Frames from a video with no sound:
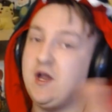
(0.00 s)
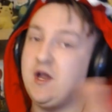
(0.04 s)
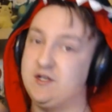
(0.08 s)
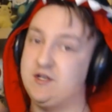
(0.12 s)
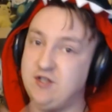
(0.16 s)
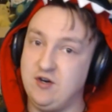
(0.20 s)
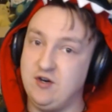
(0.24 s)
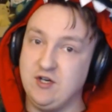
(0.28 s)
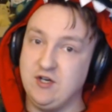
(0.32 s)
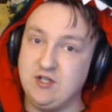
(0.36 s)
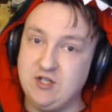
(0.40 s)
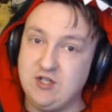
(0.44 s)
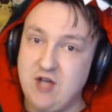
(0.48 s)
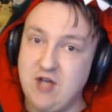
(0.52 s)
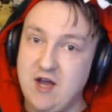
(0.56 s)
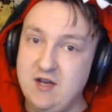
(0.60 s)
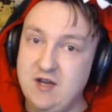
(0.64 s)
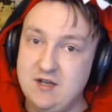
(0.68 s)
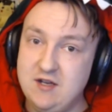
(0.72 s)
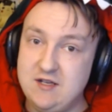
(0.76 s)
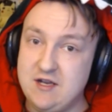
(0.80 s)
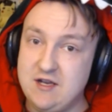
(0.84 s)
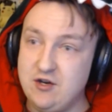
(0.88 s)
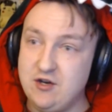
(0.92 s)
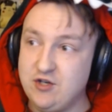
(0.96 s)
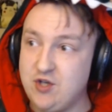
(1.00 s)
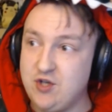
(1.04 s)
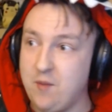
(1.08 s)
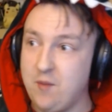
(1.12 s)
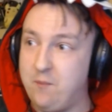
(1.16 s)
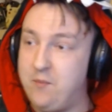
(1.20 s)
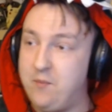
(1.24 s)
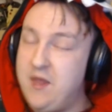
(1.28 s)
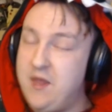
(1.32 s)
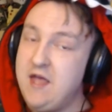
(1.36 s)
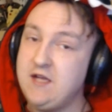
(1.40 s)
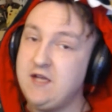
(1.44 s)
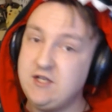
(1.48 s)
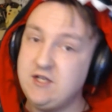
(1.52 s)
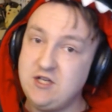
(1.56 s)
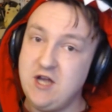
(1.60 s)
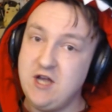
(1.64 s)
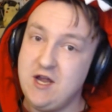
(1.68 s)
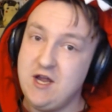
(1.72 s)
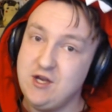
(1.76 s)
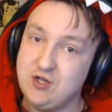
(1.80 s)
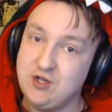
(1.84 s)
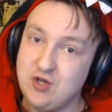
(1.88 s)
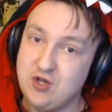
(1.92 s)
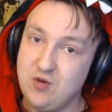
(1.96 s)
hope you guys are excited. There's a
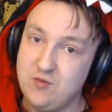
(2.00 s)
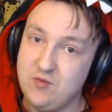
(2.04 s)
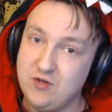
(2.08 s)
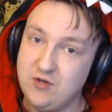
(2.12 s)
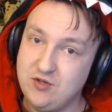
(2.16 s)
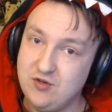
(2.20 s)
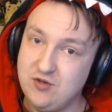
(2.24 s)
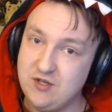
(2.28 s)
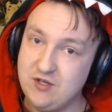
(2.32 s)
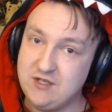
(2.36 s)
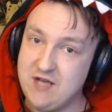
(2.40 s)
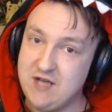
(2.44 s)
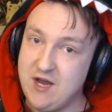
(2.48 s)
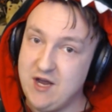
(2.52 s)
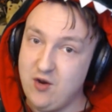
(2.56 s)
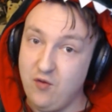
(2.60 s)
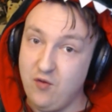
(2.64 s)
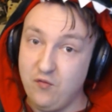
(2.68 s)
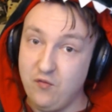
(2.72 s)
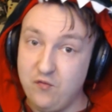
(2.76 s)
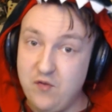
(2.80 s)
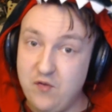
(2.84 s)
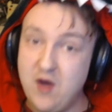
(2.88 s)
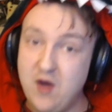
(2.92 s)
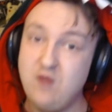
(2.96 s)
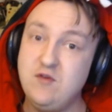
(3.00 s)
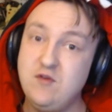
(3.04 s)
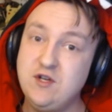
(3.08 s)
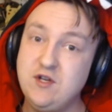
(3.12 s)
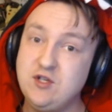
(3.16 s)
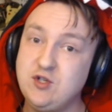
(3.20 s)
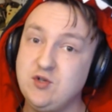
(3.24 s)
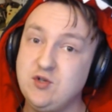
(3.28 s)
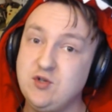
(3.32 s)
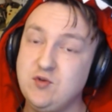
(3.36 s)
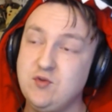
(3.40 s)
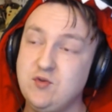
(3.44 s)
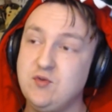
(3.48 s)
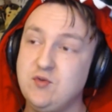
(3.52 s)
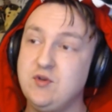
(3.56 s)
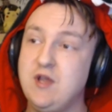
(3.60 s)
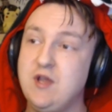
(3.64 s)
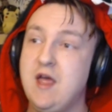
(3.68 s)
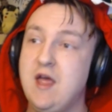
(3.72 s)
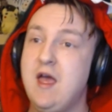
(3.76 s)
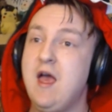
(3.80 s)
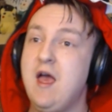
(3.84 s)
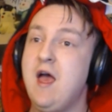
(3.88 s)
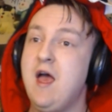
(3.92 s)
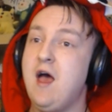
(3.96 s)
big change coming to the channel very
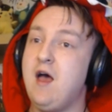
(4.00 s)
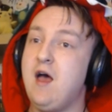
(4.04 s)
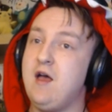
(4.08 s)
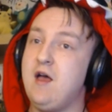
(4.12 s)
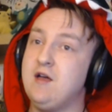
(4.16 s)
soon.